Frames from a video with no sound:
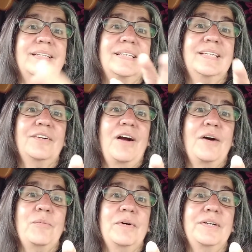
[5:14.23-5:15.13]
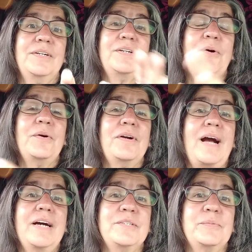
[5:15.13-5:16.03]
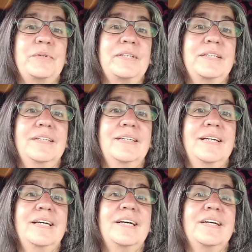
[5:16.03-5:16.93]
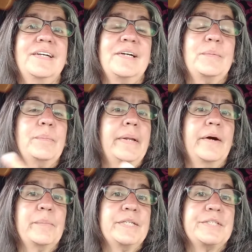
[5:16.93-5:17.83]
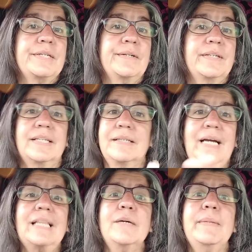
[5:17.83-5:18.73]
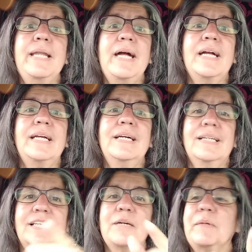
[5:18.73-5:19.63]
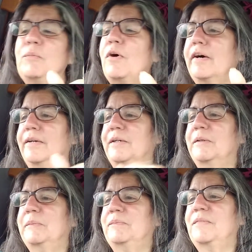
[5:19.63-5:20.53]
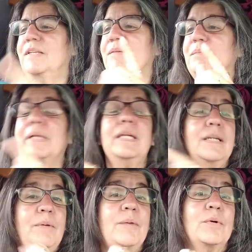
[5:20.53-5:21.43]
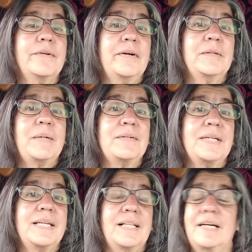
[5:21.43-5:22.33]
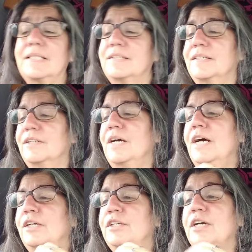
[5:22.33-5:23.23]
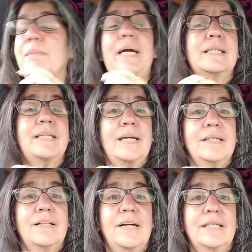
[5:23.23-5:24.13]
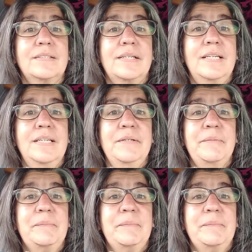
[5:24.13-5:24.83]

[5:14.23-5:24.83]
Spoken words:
either hot water or ice water, but don't put sugar in it. Not lemonade, lemon water. But anyway, we're talking about dandelions here. You can make a dandelion tea